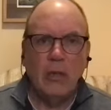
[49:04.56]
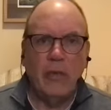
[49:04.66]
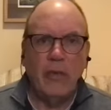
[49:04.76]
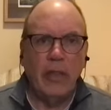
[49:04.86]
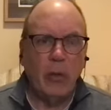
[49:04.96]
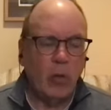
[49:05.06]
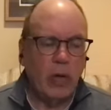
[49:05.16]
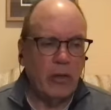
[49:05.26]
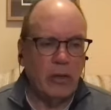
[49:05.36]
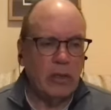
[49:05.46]
that
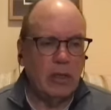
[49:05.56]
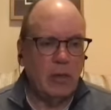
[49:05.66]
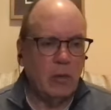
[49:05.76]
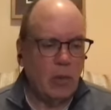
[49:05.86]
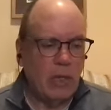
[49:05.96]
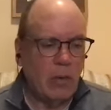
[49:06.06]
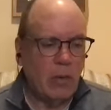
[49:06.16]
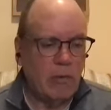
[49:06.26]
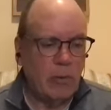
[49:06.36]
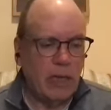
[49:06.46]
whether you know
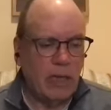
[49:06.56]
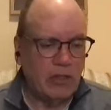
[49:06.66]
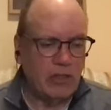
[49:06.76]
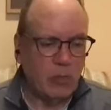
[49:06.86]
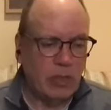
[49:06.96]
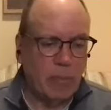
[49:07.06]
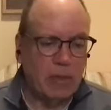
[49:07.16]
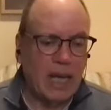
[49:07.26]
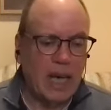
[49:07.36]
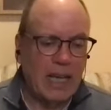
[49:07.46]
however else we
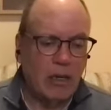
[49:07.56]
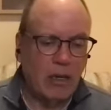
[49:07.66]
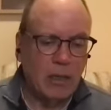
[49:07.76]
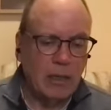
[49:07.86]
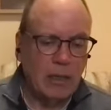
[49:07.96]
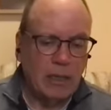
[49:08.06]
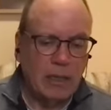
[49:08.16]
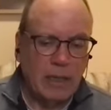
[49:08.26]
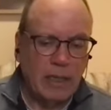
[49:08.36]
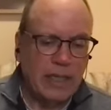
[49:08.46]
apply our
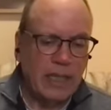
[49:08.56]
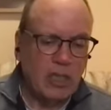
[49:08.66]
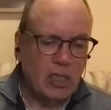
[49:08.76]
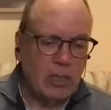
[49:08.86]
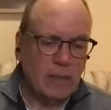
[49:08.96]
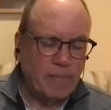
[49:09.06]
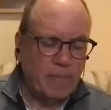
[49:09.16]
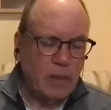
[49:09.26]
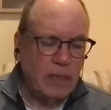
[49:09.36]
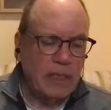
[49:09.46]
attention,
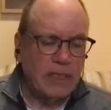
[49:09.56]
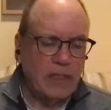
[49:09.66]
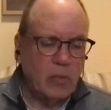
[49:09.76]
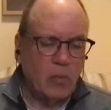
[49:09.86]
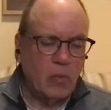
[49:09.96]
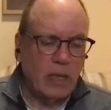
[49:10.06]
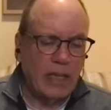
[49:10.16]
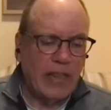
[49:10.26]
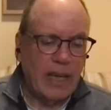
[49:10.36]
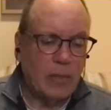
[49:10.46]
isn't really
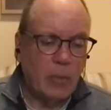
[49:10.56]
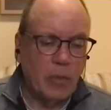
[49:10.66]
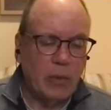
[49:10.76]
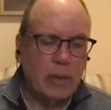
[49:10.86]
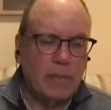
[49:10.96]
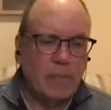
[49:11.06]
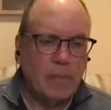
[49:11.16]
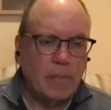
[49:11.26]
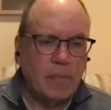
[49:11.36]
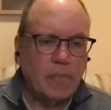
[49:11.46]
that important.
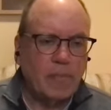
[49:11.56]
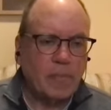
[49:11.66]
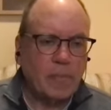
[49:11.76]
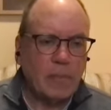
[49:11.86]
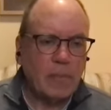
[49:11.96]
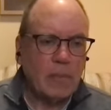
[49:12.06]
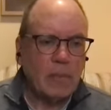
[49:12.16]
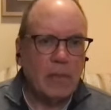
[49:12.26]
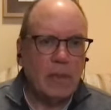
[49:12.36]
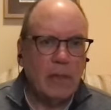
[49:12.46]

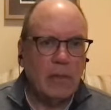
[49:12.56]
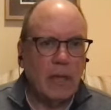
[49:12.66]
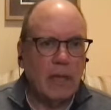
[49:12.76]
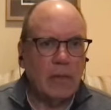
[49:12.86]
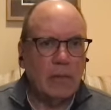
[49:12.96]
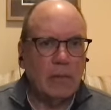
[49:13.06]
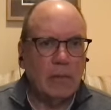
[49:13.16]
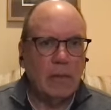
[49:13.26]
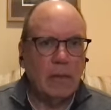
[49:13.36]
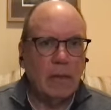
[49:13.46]
And he was like,
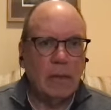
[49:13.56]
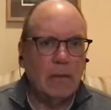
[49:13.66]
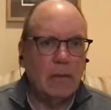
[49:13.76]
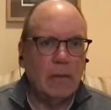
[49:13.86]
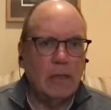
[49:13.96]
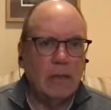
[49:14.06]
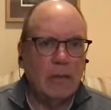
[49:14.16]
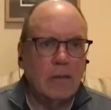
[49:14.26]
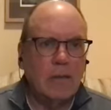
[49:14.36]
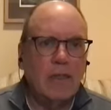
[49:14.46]
oh,
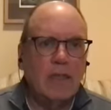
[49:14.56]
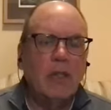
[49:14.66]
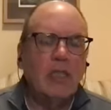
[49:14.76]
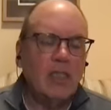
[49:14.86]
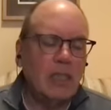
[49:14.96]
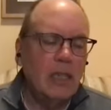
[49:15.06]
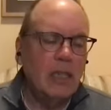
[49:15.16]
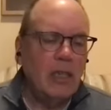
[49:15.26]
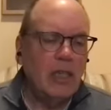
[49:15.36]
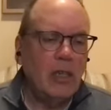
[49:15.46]
wow. which,
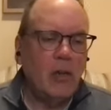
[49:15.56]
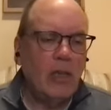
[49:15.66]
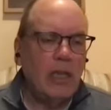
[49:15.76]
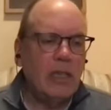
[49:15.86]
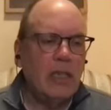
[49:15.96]
you know, it,